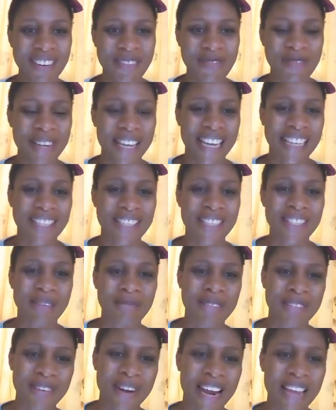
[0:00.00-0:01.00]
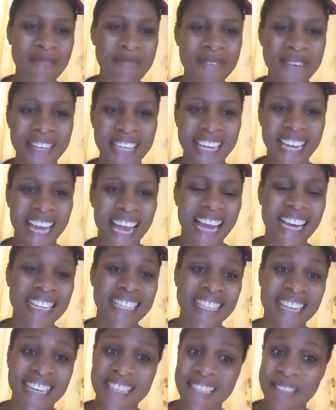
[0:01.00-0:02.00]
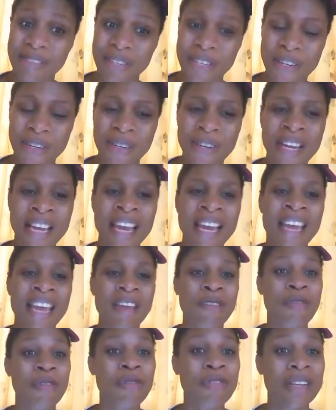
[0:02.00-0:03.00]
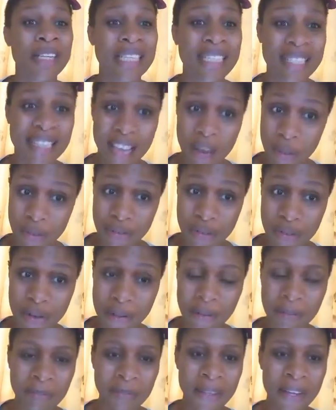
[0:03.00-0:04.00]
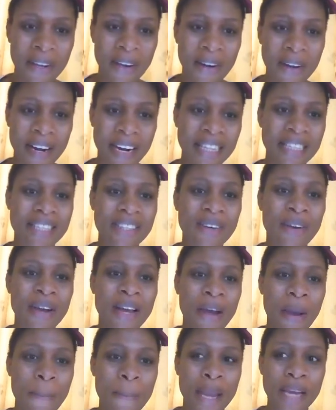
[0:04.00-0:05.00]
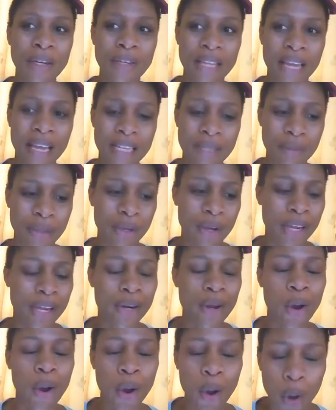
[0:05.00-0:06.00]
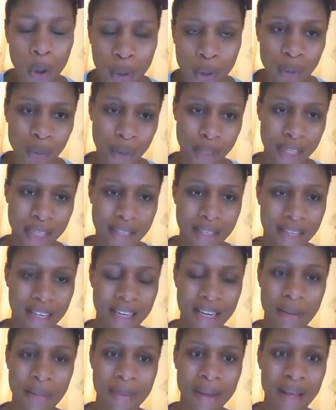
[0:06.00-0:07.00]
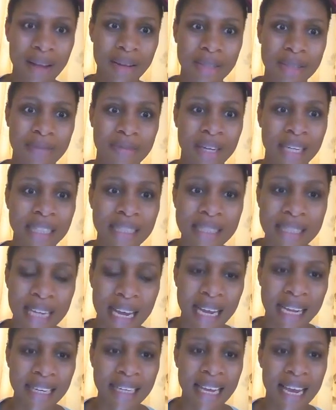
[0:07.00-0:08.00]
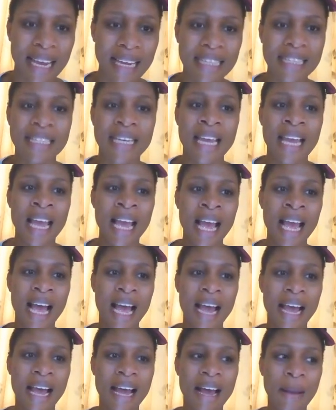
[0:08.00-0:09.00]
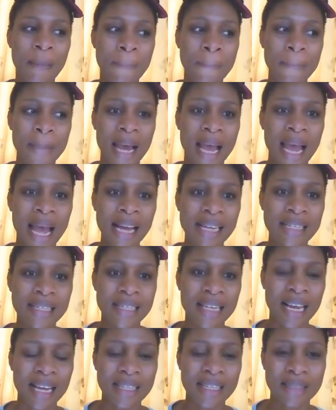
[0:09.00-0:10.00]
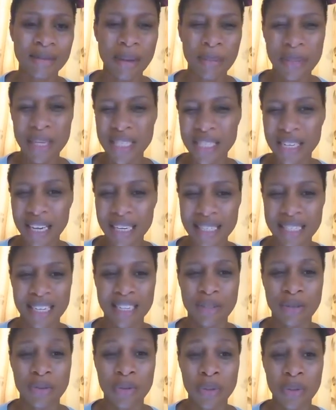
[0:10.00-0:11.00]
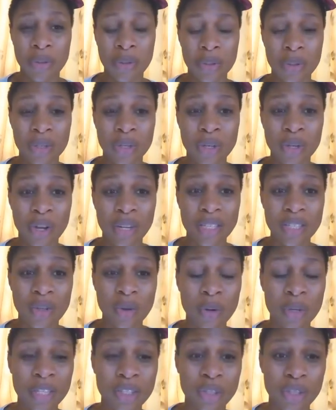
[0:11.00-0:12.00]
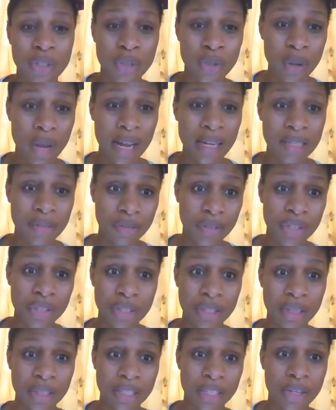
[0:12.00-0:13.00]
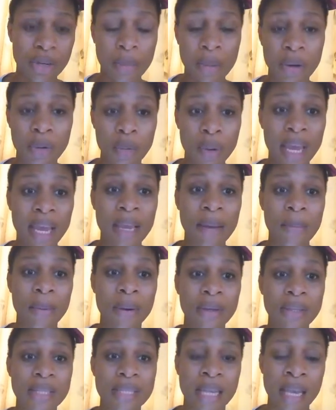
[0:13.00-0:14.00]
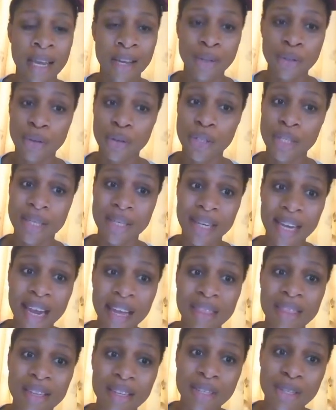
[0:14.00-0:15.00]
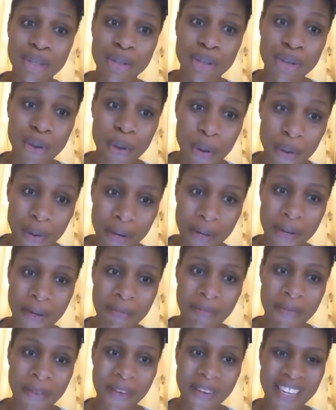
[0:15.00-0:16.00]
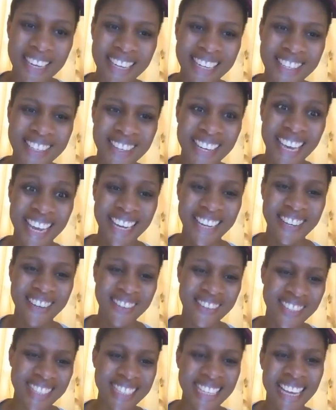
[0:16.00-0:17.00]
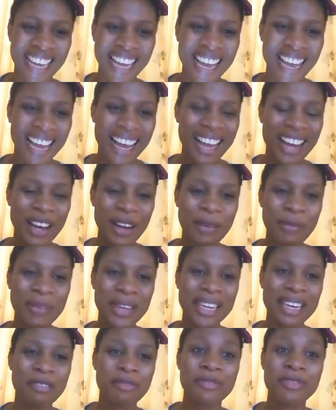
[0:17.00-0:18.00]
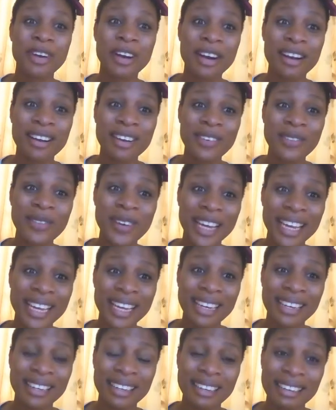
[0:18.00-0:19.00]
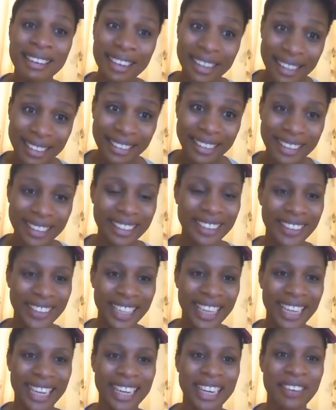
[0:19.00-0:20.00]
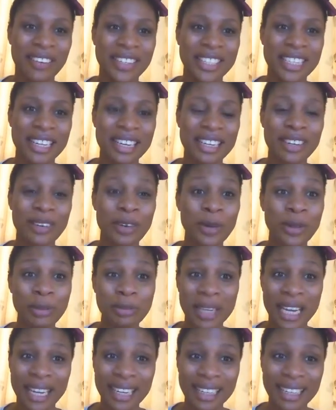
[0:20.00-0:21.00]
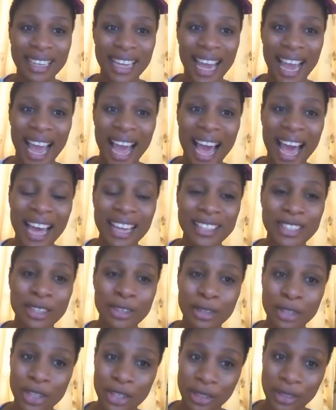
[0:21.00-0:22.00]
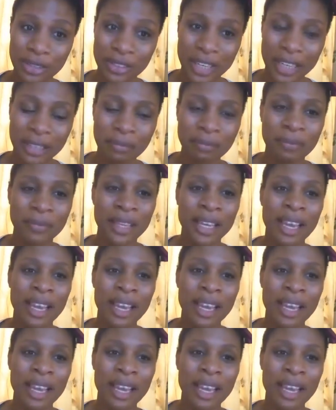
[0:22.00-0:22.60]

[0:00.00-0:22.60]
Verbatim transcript: Don't forget to subscribe, okay, and share this video if you feel it's helpful all right so um, my daughter has been going all week talking about valentine and um, I had this amazing idea to not only just do our devotional in a normal way, but to share this story. Okay, so here it goes. Um, in a faraway land, okay, there was an old man that had two children.